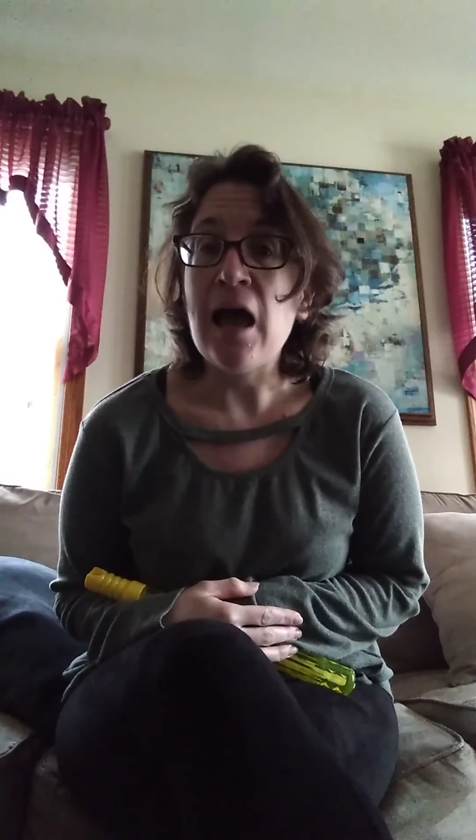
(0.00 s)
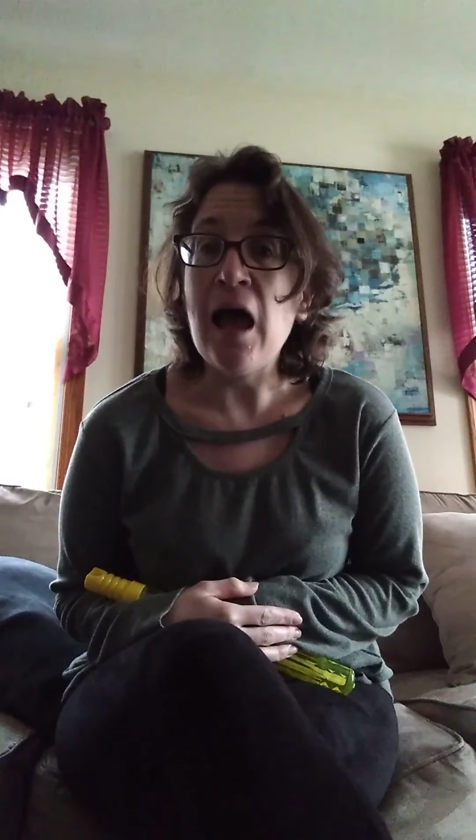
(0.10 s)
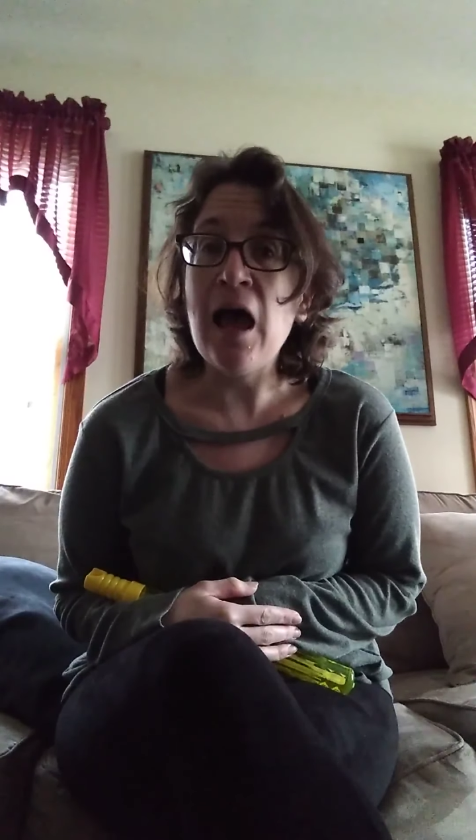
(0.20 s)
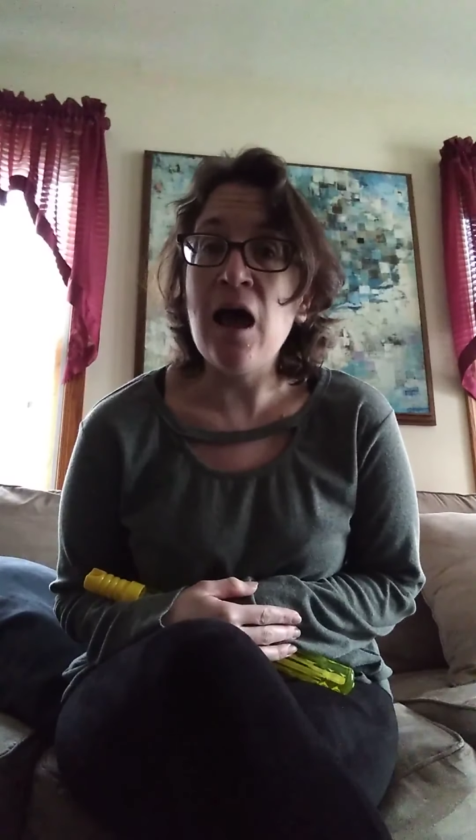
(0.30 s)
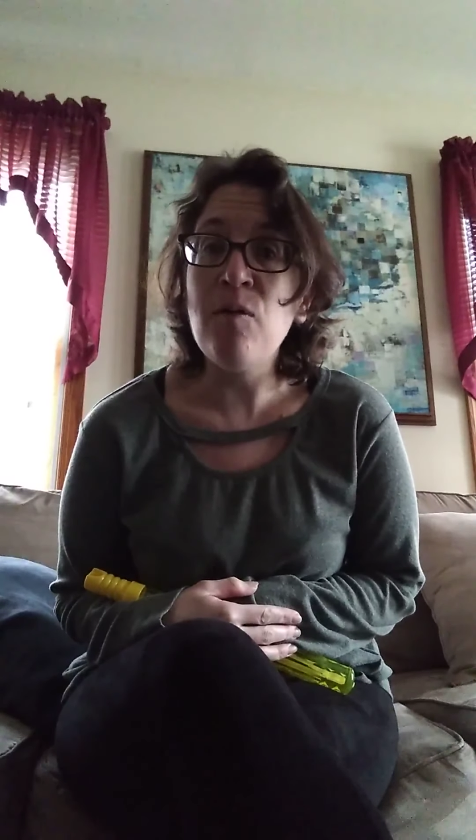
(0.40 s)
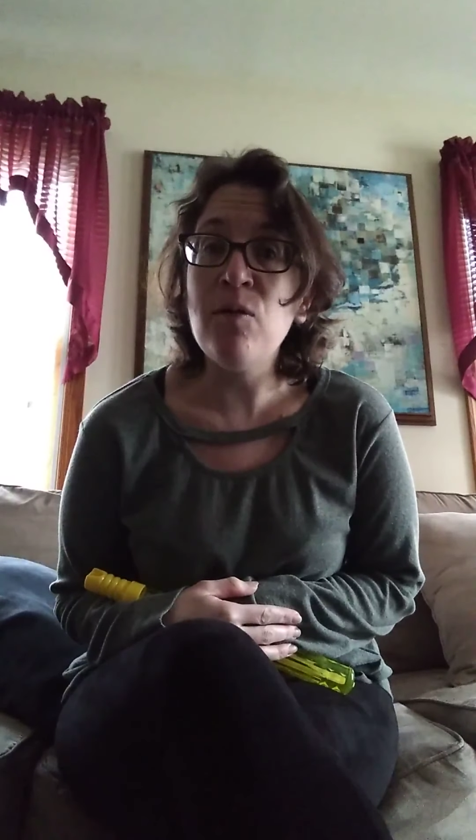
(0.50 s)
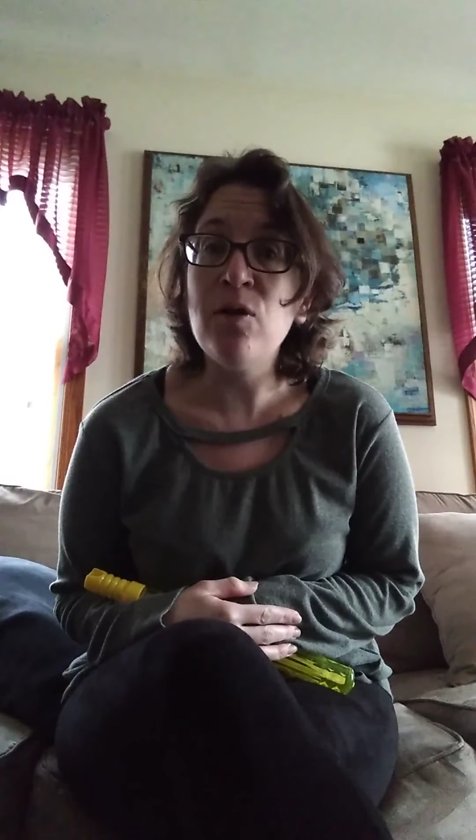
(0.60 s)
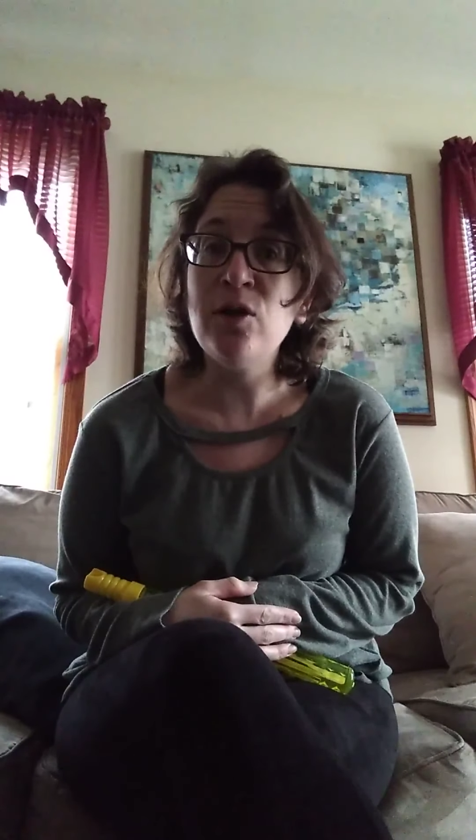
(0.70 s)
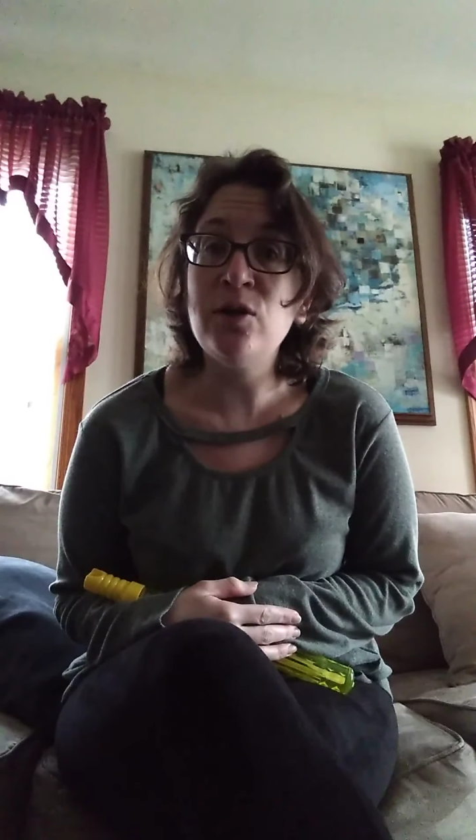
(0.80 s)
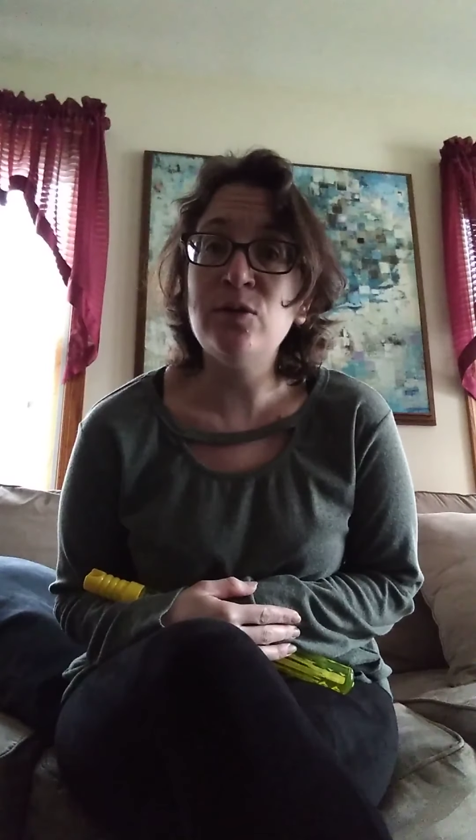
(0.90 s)
How
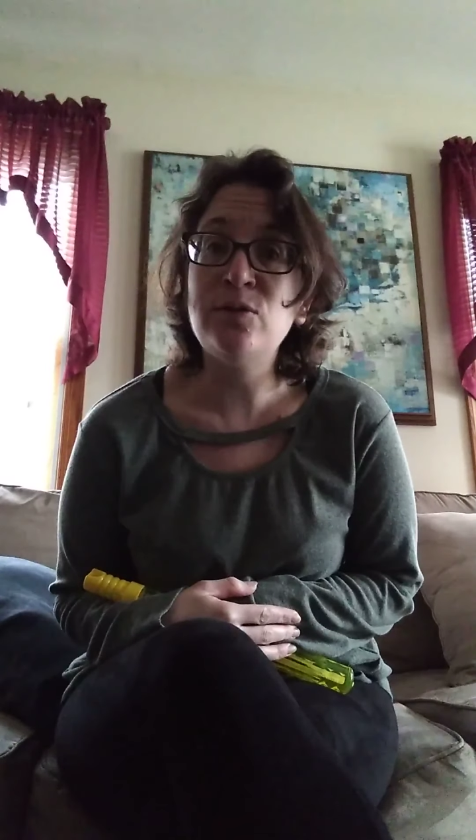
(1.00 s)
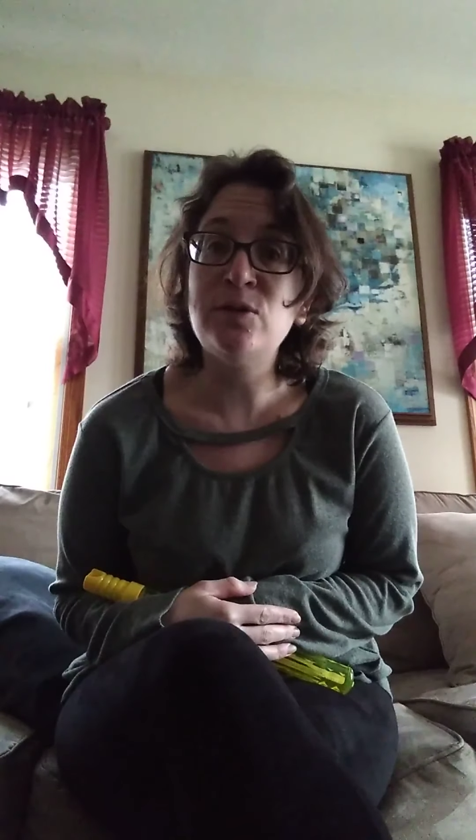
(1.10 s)
are you